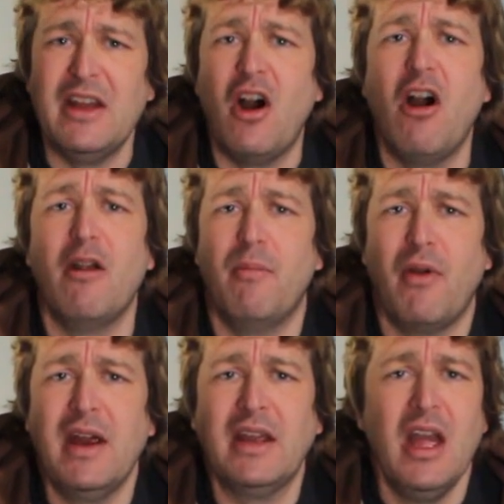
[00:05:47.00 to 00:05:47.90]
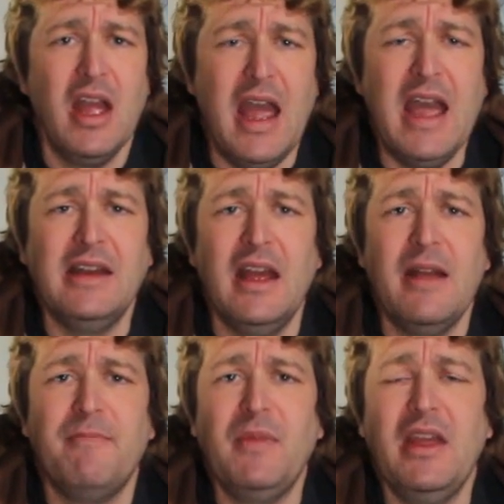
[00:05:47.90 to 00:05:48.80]
and heartbreak, and
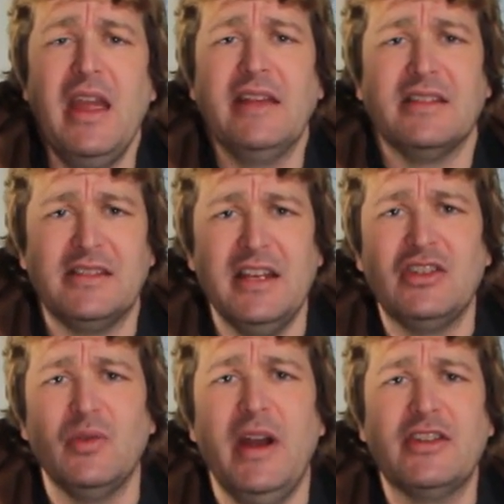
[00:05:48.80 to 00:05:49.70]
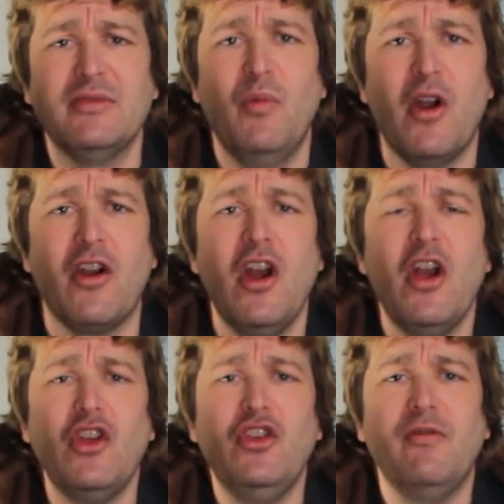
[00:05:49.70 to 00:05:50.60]
it's a situation where
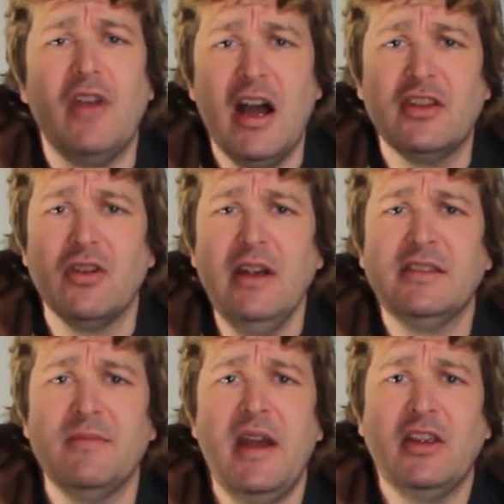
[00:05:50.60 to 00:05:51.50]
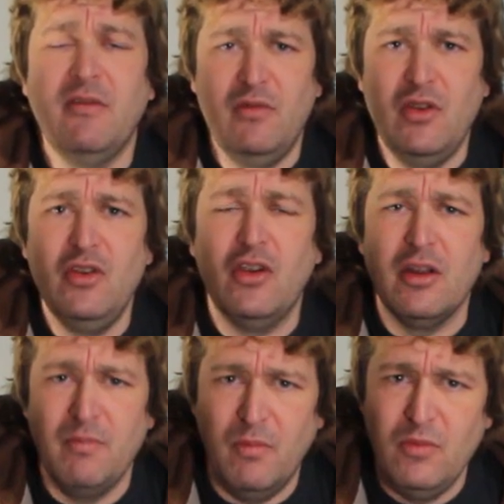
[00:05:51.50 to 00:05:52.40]
you've got a choice to make. You
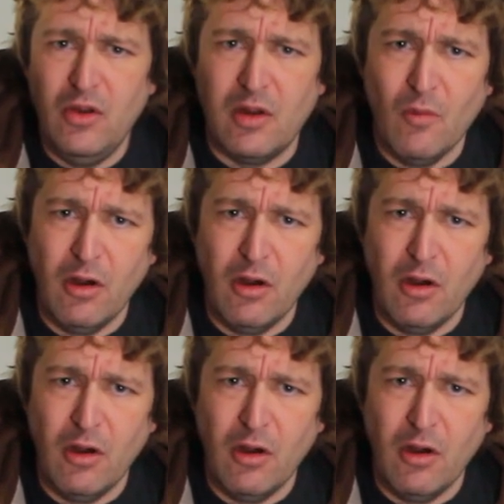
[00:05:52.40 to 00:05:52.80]
can